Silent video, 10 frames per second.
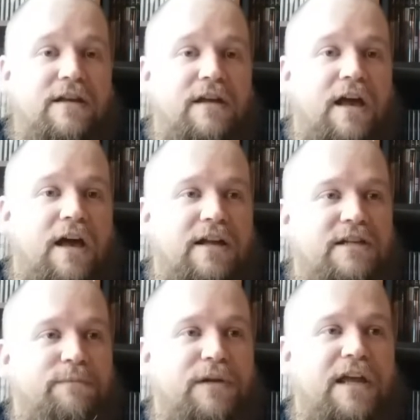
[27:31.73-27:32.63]
uh, to
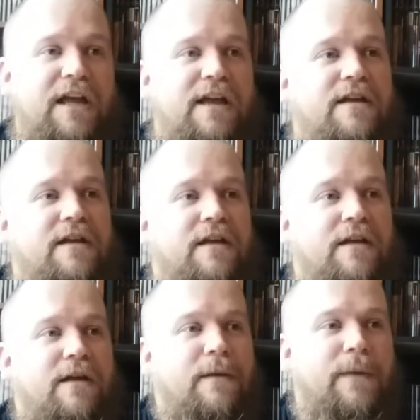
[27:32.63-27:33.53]
play.
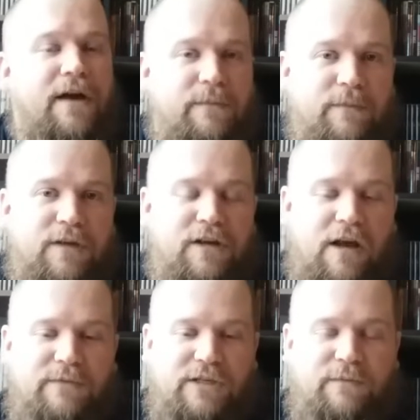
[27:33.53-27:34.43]
But you
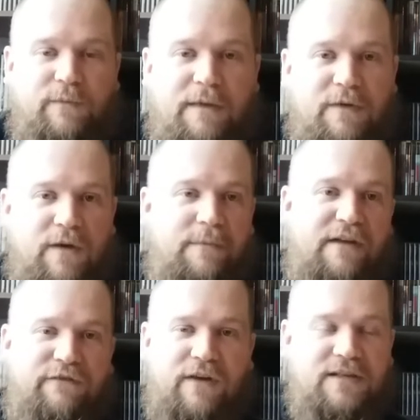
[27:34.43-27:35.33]
know, maybe one of my
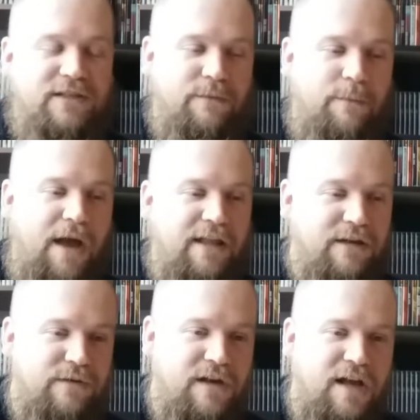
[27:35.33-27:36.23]
friends will buy the
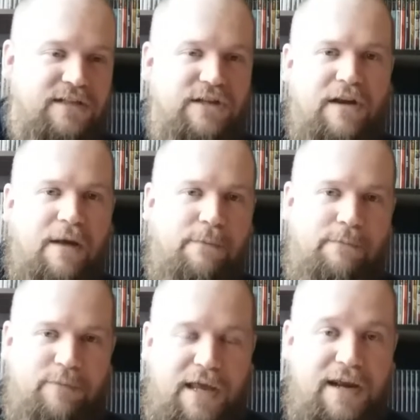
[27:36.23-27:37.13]
new console and I'll
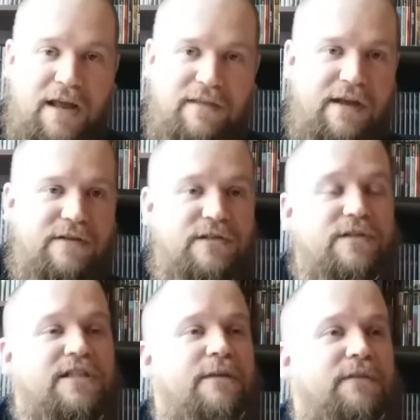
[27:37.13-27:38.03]
play it on theirs or
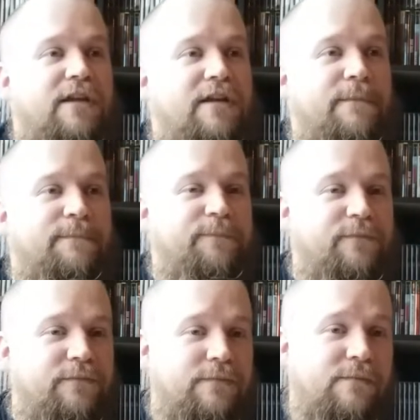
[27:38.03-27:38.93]
something.
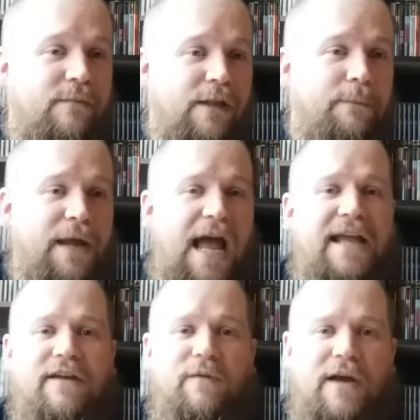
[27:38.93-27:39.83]
But I
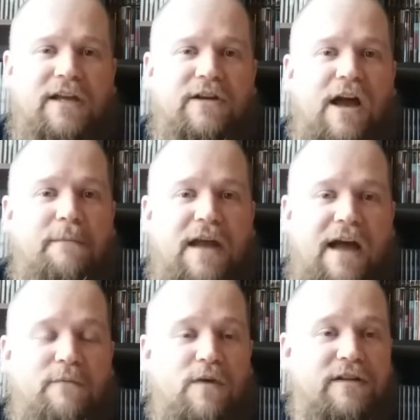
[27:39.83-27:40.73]
can wait. You know, I'm not.
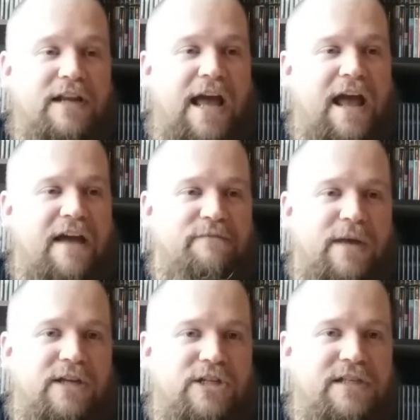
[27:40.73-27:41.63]
I'm one that I have
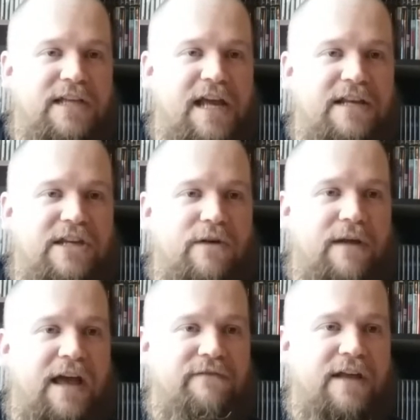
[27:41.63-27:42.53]
patience. Like I don't
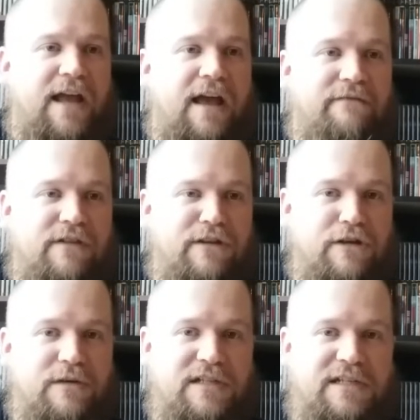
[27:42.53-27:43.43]
have to have the
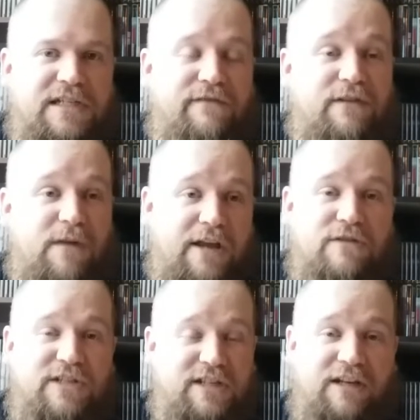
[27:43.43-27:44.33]
newest and stuff anymore. I
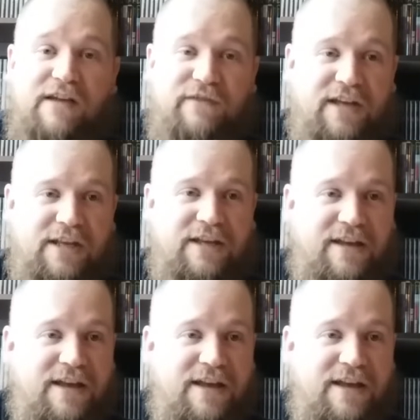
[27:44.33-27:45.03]
used to love getting